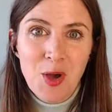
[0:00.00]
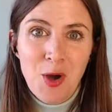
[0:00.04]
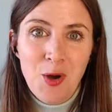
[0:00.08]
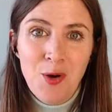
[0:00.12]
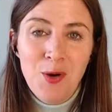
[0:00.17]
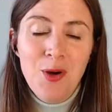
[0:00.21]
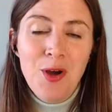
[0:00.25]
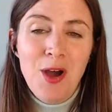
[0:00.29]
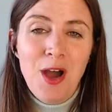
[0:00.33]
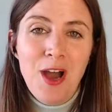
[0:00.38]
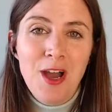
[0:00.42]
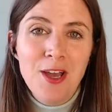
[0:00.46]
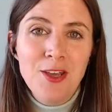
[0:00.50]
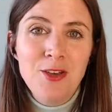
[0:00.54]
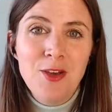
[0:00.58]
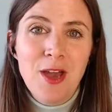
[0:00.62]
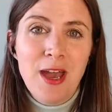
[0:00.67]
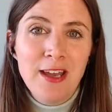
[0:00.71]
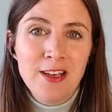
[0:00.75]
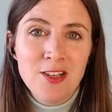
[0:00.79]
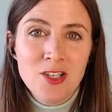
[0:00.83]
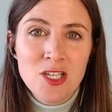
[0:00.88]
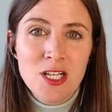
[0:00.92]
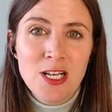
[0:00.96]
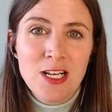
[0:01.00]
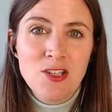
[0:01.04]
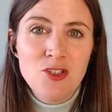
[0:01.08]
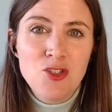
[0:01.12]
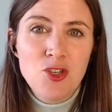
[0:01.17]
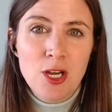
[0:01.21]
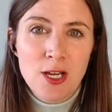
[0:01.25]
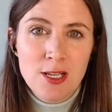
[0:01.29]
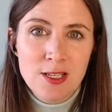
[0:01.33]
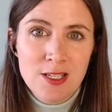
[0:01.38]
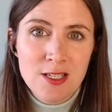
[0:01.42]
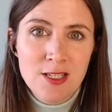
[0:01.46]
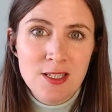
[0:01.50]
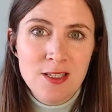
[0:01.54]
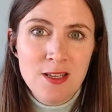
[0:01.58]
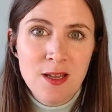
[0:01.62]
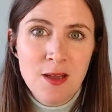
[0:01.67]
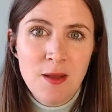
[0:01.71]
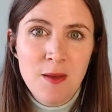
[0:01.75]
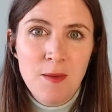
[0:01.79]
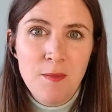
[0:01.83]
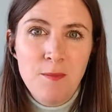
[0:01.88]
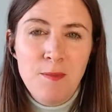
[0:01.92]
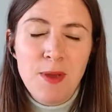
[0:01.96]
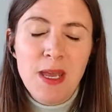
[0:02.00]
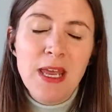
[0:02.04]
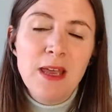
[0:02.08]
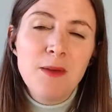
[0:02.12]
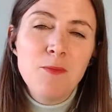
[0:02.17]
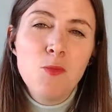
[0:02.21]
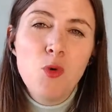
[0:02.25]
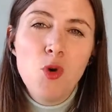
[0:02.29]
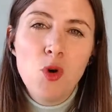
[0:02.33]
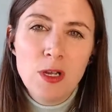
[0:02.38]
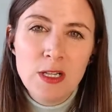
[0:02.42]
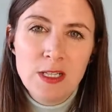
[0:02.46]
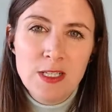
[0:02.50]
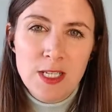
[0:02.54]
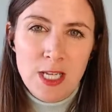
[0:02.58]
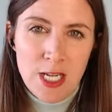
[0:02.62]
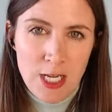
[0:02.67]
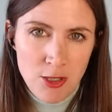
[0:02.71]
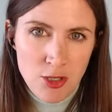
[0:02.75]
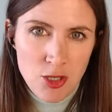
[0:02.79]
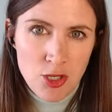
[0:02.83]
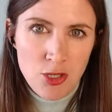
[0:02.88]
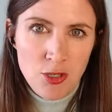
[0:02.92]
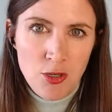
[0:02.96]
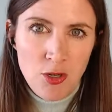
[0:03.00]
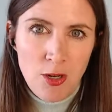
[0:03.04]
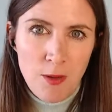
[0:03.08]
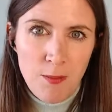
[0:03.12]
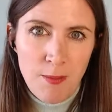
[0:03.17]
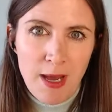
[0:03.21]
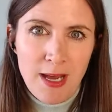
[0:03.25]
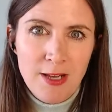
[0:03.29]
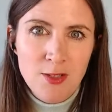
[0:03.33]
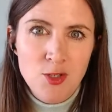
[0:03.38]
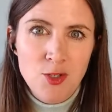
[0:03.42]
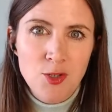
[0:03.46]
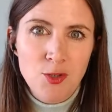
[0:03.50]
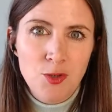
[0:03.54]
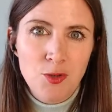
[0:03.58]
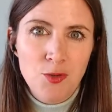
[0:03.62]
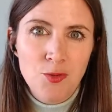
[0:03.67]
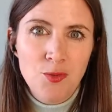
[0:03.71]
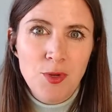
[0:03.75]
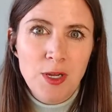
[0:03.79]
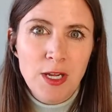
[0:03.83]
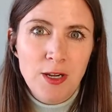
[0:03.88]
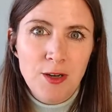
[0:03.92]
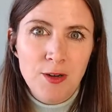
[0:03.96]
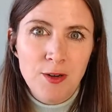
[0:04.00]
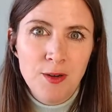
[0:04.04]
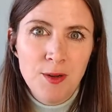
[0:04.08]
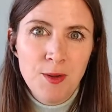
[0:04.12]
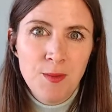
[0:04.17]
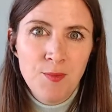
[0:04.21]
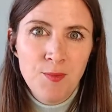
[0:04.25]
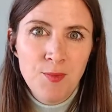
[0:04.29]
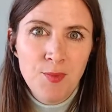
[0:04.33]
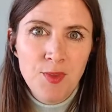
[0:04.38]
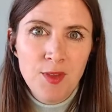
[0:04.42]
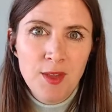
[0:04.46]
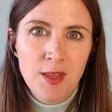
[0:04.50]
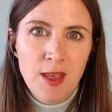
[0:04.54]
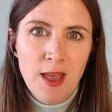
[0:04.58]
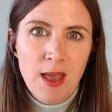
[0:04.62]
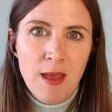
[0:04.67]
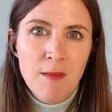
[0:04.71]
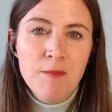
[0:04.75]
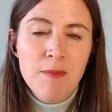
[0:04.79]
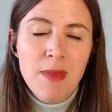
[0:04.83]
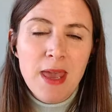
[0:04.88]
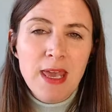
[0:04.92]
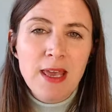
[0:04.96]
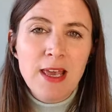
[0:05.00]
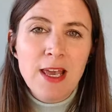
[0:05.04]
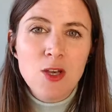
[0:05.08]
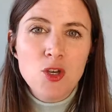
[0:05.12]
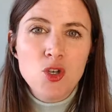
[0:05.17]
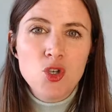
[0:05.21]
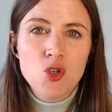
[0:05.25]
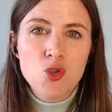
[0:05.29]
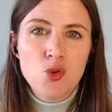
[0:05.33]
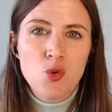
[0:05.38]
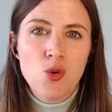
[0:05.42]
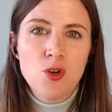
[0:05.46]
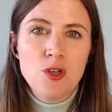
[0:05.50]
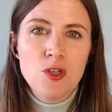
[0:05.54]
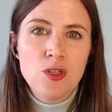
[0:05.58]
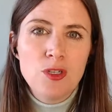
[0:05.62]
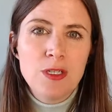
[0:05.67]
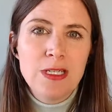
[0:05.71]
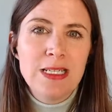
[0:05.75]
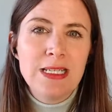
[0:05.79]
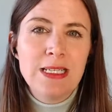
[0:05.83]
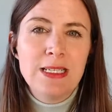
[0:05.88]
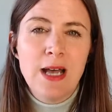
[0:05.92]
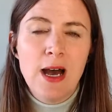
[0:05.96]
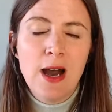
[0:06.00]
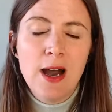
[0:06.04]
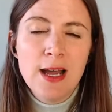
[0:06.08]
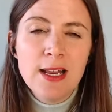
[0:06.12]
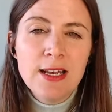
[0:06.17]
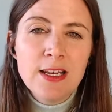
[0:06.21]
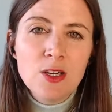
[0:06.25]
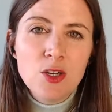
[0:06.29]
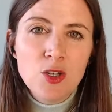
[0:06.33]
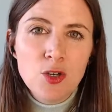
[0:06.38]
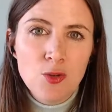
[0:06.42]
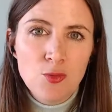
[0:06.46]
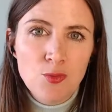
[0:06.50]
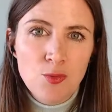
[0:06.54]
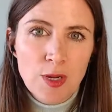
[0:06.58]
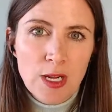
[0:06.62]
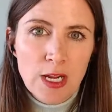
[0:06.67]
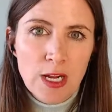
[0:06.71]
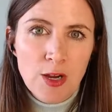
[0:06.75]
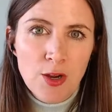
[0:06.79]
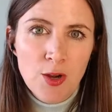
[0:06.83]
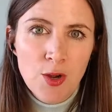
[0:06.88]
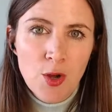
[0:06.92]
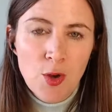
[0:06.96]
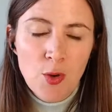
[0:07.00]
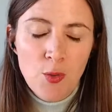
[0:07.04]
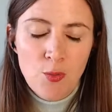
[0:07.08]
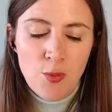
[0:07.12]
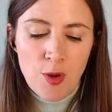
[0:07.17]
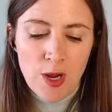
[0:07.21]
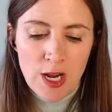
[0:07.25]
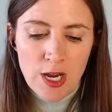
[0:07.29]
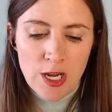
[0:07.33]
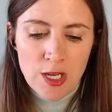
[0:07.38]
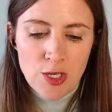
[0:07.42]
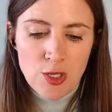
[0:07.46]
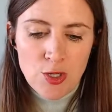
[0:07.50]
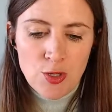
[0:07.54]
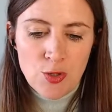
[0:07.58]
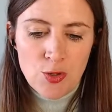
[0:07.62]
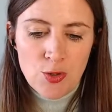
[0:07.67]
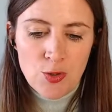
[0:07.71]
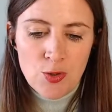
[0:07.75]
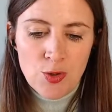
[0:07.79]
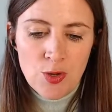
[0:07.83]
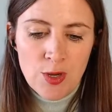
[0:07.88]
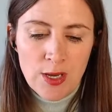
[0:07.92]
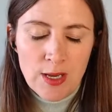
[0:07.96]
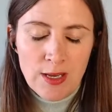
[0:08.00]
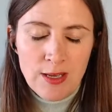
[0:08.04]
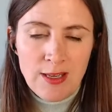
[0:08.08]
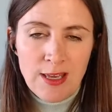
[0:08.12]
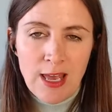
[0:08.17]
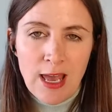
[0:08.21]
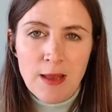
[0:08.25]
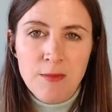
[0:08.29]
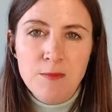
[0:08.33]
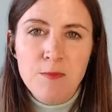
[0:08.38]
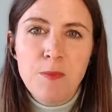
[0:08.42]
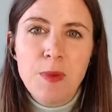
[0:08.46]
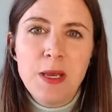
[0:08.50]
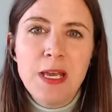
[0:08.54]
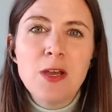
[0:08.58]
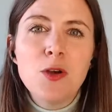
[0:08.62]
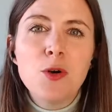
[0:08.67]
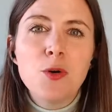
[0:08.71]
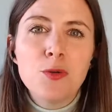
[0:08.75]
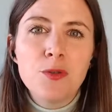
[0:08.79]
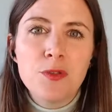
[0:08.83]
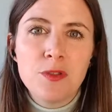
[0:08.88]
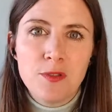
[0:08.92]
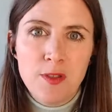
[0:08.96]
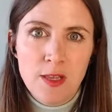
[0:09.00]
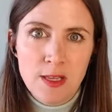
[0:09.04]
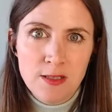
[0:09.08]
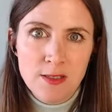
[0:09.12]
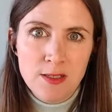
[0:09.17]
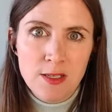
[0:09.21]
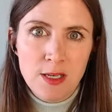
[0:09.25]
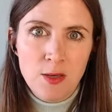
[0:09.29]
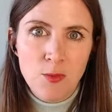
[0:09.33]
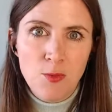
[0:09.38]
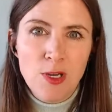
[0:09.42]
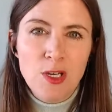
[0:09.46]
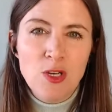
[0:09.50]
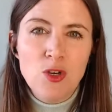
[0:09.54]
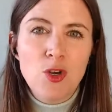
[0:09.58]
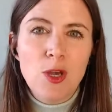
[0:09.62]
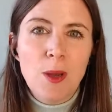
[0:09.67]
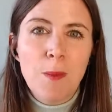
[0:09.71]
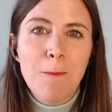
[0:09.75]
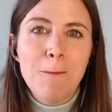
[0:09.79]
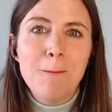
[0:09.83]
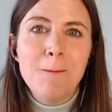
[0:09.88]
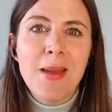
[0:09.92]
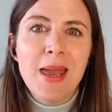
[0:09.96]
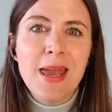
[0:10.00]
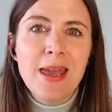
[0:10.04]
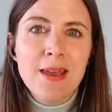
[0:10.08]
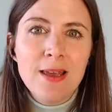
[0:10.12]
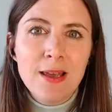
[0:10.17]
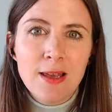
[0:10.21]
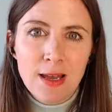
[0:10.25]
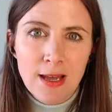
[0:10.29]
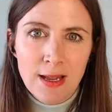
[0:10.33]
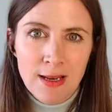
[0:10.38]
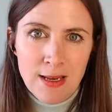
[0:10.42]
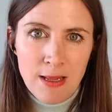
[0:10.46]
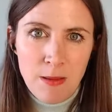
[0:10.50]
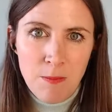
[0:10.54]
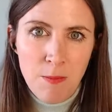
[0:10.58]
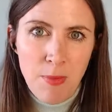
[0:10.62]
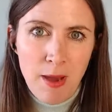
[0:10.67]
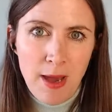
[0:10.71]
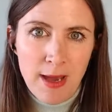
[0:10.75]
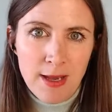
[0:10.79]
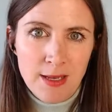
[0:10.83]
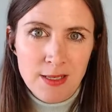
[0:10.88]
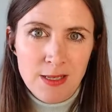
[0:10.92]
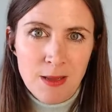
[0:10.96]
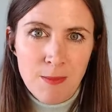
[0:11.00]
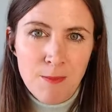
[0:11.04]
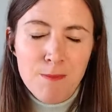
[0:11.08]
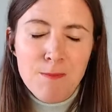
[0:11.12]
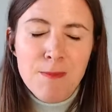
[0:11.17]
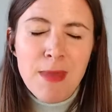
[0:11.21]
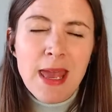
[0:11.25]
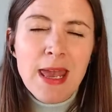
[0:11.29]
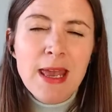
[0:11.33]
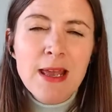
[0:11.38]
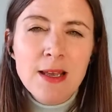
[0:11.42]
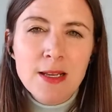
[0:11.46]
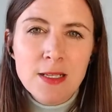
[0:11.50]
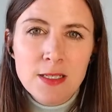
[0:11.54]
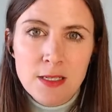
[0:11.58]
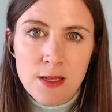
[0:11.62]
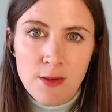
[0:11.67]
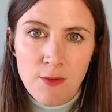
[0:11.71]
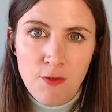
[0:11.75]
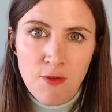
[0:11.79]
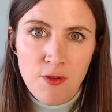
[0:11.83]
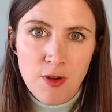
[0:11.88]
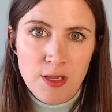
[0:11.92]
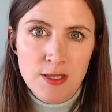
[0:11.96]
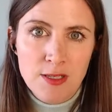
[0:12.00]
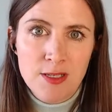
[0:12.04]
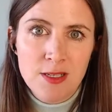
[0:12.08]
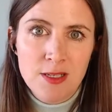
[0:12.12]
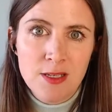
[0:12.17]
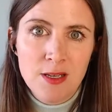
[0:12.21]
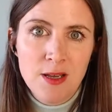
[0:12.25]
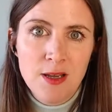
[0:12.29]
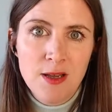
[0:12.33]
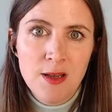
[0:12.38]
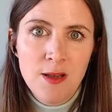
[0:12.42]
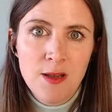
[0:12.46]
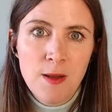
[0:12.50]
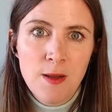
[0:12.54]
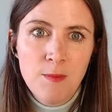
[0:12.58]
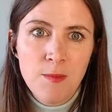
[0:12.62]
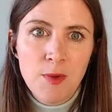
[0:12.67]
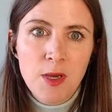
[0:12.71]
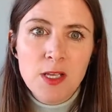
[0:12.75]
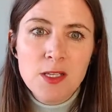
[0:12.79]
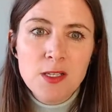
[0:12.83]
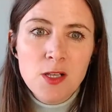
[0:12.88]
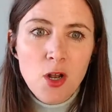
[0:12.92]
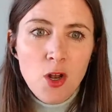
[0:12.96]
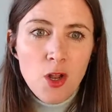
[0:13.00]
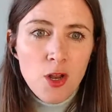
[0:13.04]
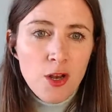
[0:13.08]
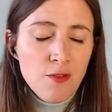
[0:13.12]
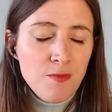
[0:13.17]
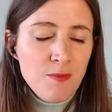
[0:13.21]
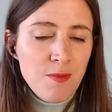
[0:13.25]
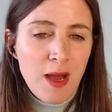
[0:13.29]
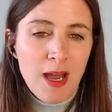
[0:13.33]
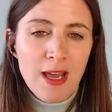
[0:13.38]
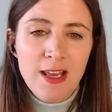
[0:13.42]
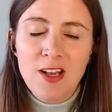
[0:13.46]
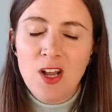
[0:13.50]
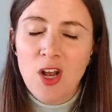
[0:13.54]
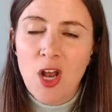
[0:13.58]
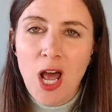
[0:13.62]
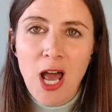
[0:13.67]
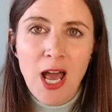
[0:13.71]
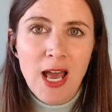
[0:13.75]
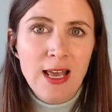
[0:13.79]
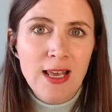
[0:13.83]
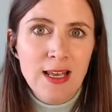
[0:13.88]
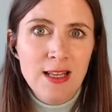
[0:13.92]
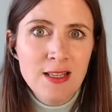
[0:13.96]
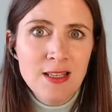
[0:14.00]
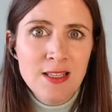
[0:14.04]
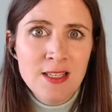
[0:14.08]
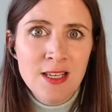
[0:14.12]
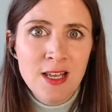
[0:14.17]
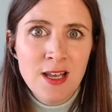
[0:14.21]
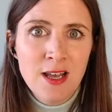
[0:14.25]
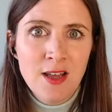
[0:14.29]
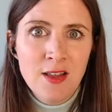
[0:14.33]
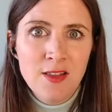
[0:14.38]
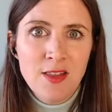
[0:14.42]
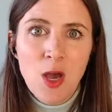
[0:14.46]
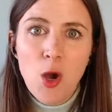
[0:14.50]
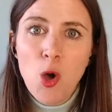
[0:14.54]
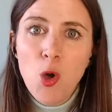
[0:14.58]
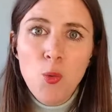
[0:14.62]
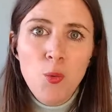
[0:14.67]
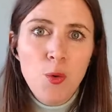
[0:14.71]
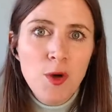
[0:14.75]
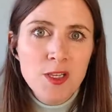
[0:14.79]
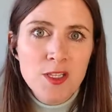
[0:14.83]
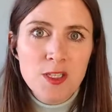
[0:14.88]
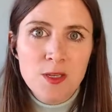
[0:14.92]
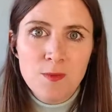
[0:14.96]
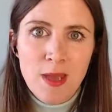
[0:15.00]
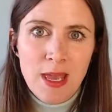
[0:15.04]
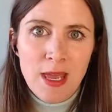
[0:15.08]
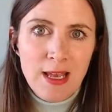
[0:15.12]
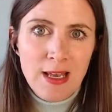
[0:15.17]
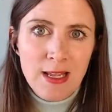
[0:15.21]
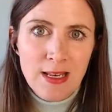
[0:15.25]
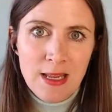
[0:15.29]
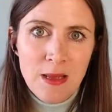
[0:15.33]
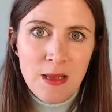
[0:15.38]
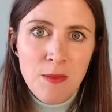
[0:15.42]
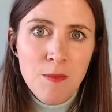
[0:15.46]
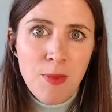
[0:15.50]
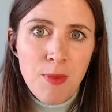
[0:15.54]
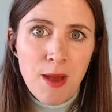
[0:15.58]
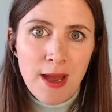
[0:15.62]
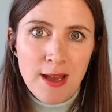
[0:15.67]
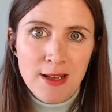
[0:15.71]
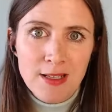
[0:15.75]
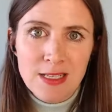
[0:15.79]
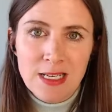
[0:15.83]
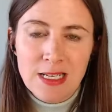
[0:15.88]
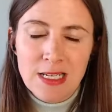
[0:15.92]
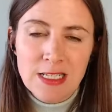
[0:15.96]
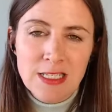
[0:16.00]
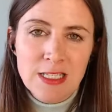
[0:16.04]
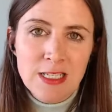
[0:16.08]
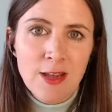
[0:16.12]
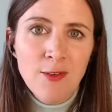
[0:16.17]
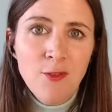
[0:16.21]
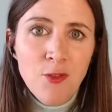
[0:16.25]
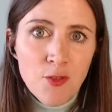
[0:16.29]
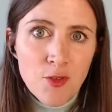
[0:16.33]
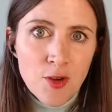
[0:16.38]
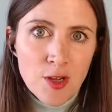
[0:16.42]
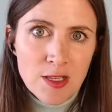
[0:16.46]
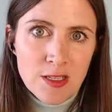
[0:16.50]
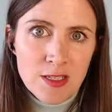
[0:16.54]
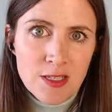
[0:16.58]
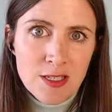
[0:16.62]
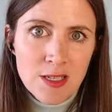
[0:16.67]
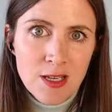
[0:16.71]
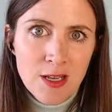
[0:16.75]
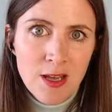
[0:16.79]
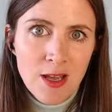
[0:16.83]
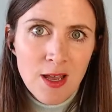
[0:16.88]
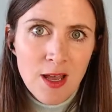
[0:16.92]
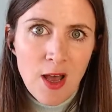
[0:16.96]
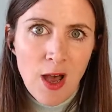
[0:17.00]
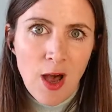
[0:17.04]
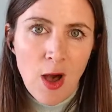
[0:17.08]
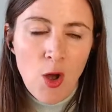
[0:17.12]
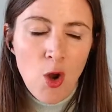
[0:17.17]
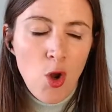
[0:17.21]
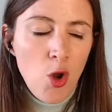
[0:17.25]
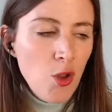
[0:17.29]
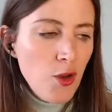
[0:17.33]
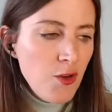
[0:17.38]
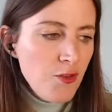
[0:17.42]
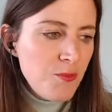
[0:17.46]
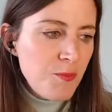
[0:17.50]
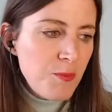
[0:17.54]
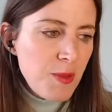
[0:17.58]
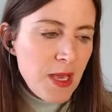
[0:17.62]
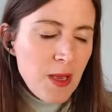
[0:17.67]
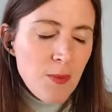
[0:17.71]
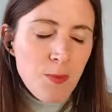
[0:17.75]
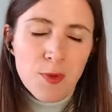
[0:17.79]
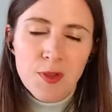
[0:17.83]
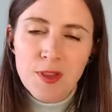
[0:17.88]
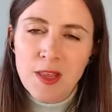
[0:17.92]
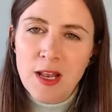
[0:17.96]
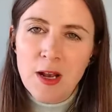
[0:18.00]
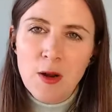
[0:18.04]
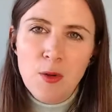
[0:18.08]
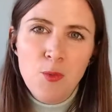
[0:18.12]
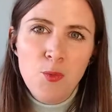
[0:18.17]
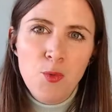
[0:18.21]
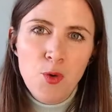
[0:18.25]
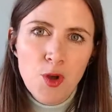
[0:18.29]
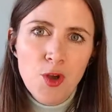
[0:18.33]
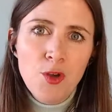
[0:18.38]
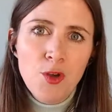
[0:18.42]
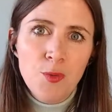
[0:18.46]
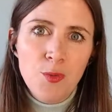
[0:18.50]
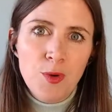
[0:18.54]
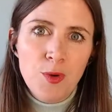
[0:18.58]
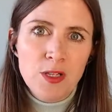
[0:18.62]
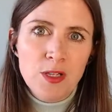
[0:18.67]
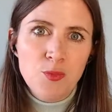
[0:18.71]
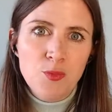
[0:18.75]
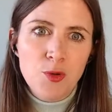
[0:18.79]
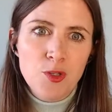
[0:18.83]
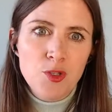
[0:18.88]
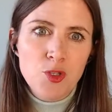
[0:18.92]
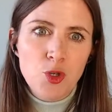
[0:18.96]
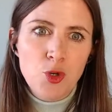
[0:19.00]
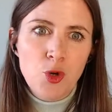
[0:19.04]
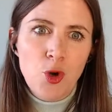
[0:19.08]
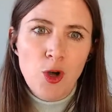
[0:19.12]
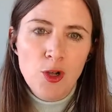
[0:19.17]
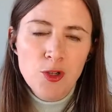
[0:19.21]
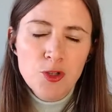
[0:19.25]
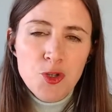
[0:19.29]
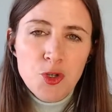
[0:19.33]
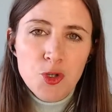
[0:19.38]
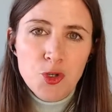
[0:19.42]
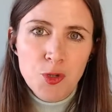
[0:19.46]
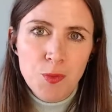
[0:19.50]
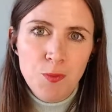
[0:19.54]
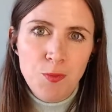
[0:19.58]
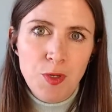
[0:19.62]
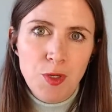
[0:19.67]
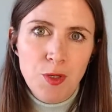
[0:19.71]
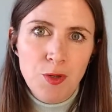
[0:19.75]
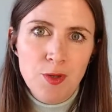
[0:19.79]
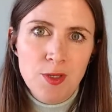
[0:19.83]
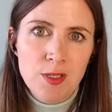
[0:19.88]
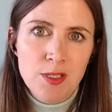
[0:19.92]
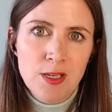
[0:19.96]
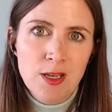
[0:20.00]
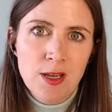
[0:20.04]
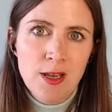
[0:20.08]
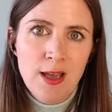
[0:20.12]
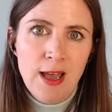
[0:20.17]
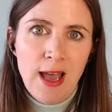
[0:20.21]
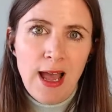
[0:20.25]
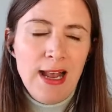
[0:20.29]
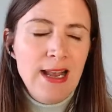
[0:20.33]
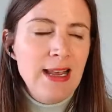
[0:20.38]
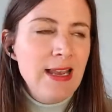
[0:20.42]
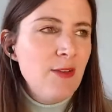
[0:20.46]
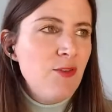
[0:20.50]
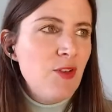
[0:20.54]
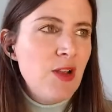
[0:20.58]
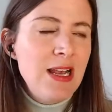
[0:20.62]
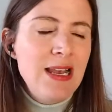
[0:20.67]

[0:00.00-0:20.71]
Or are you actually just being more intentional about your career and making sure you design a career where you can be authentic, where you can make an impact and make a difference? Because a lot of my clients, they all want to make an impact and a difference. A lot of people that I work with want to contribute and leave a